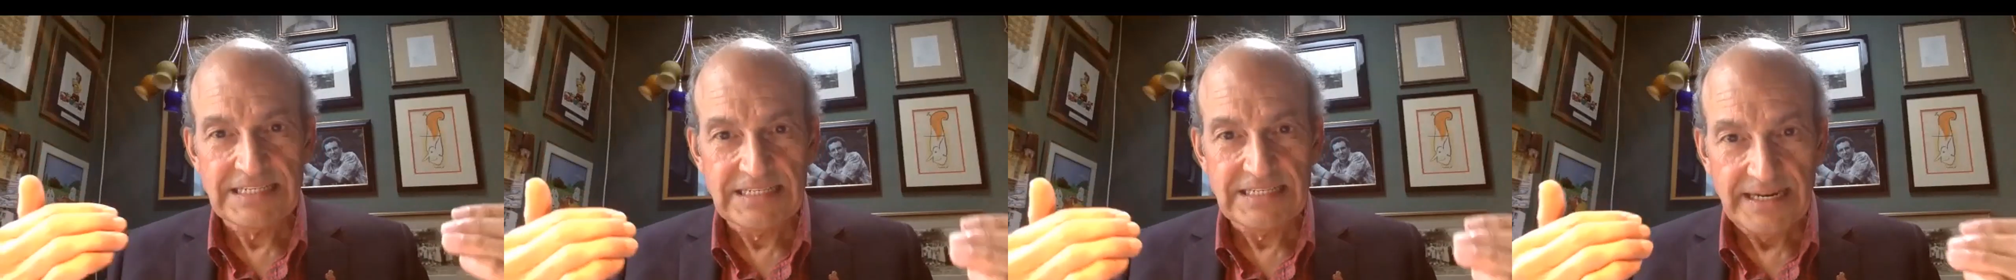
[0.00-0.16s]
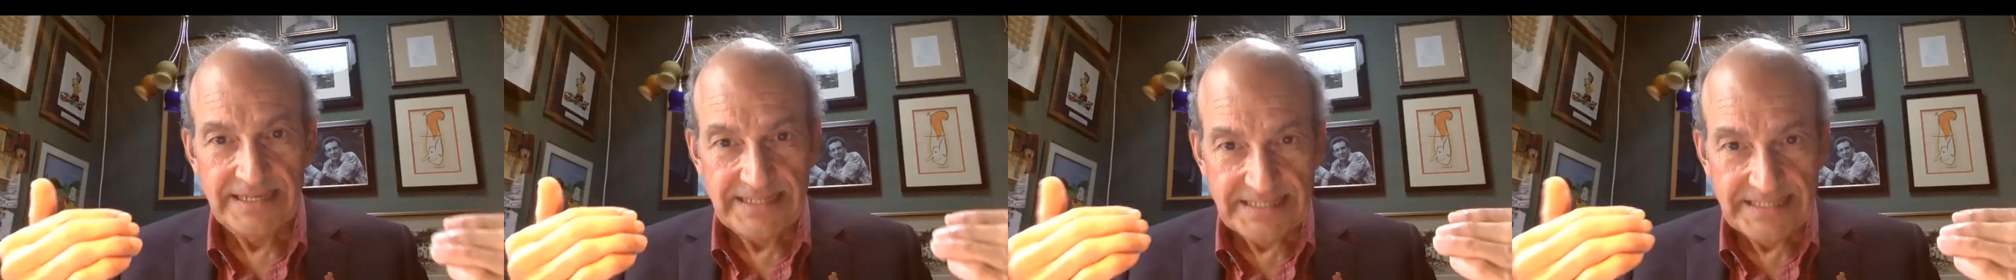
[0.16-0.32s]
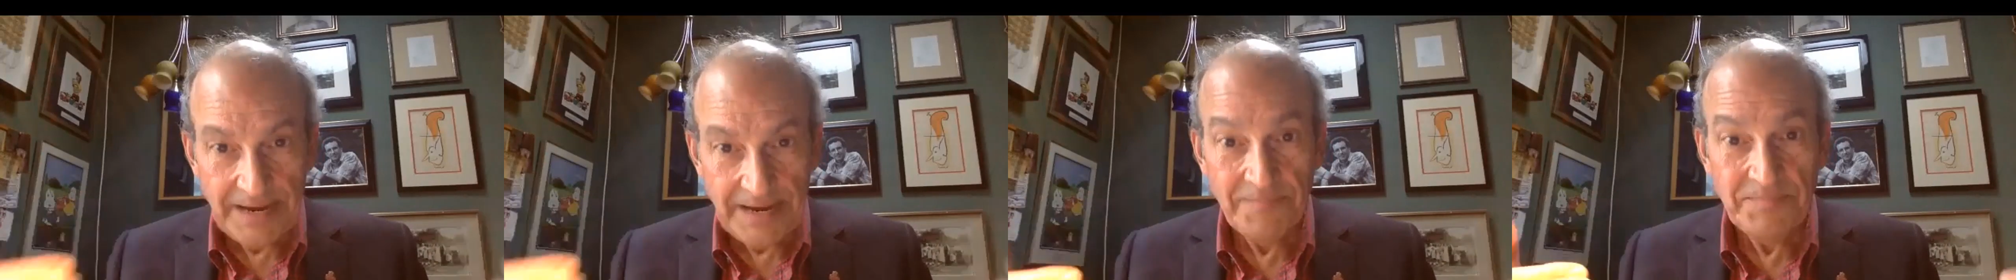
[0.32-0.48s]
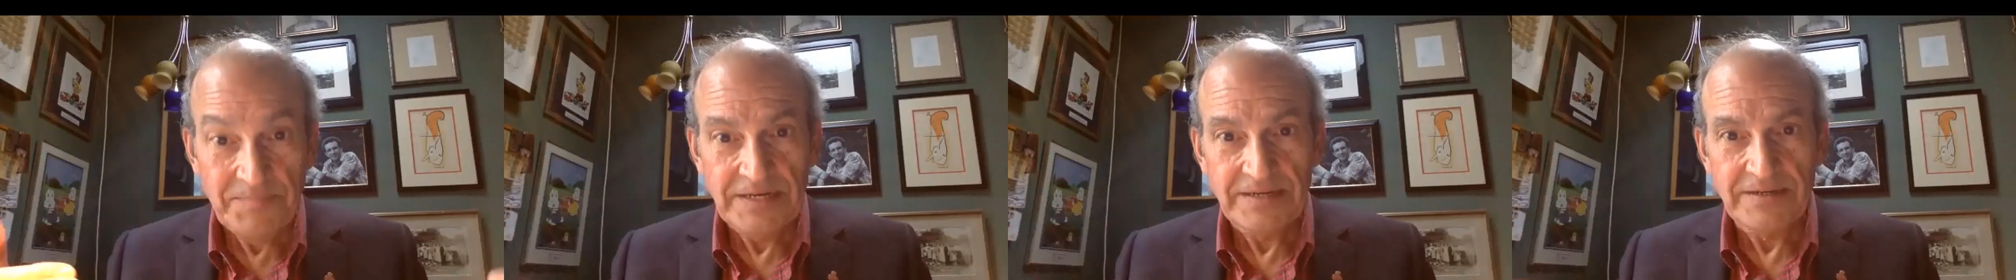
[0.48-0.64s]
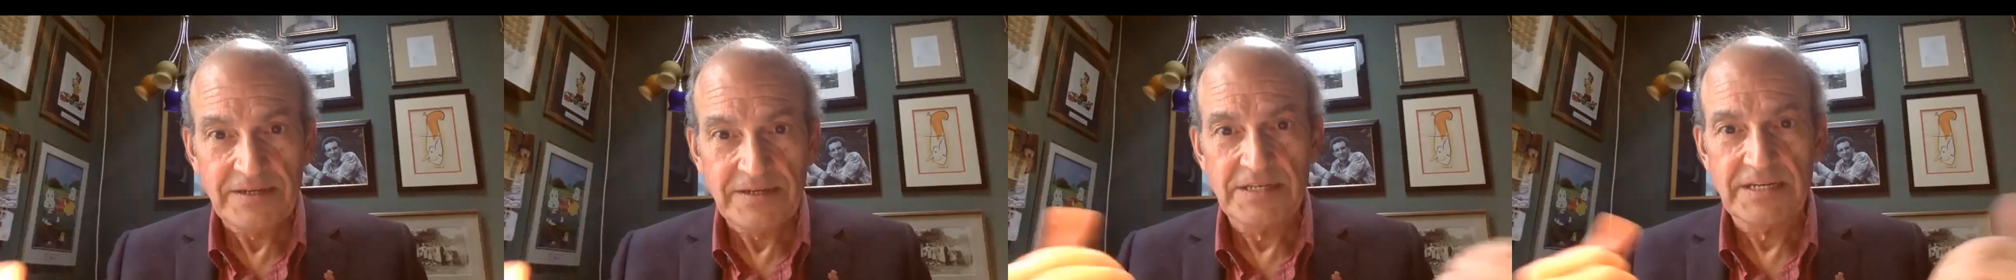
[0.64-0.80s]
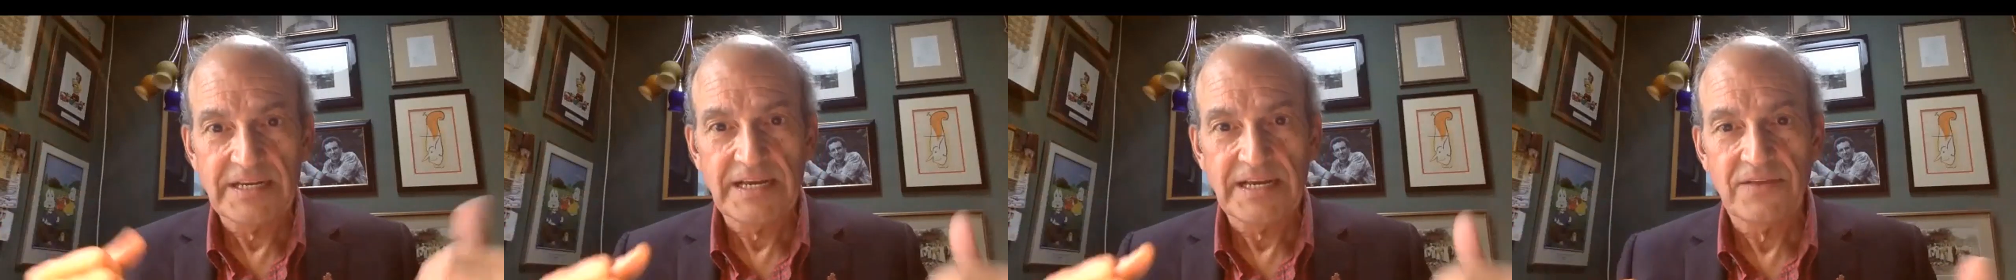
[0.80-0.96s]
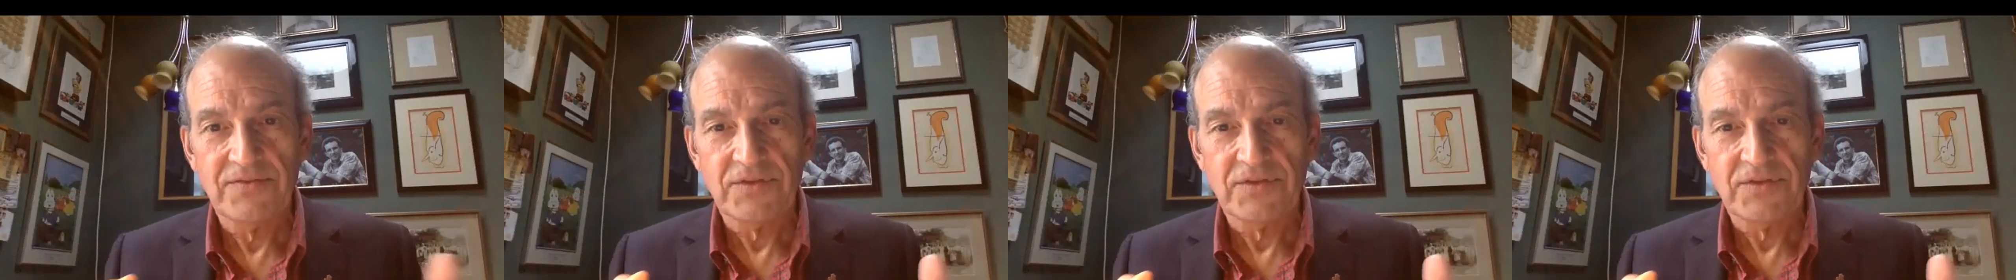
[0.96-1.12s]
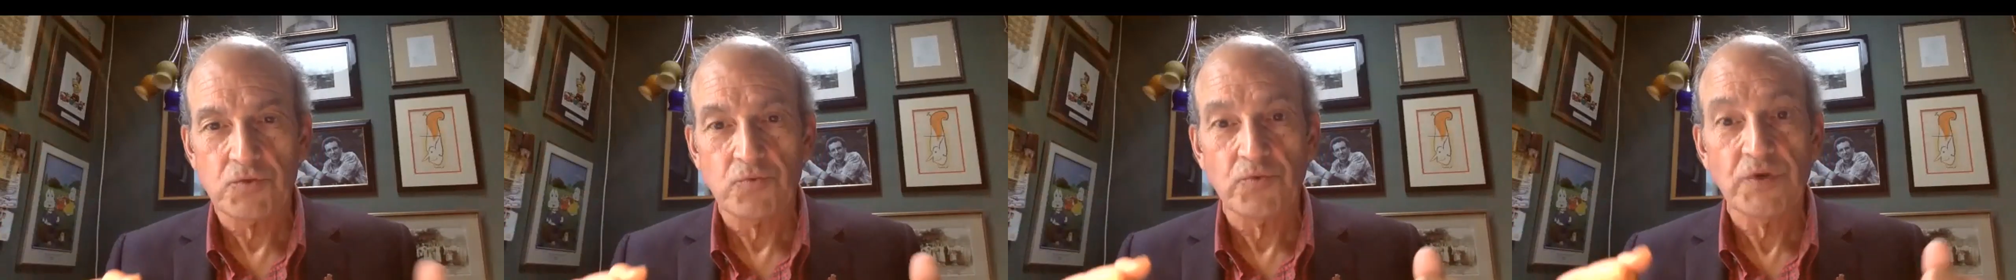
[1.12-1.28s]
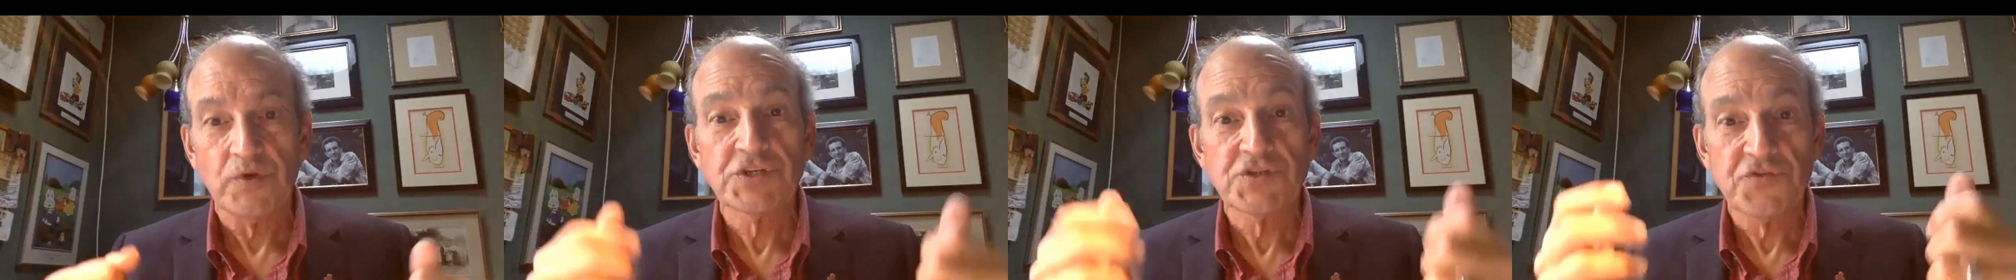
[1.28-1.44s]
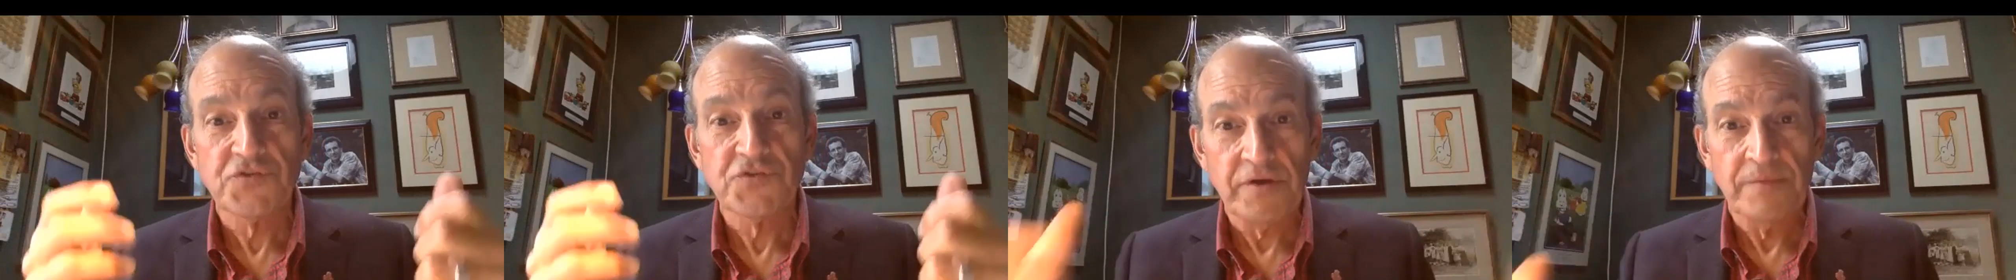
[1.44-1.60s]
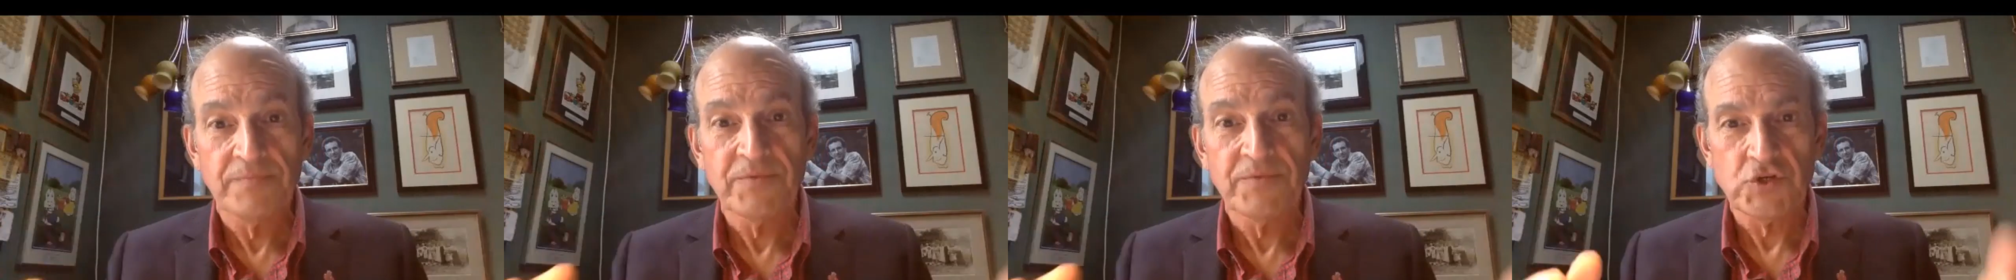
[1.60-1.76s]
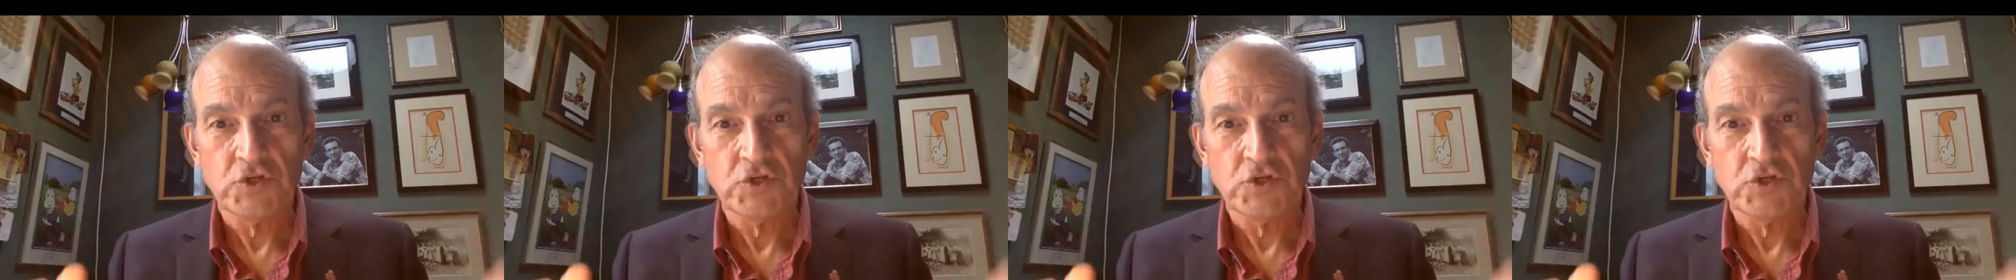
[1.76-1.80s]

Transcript: attempting to take this ridge from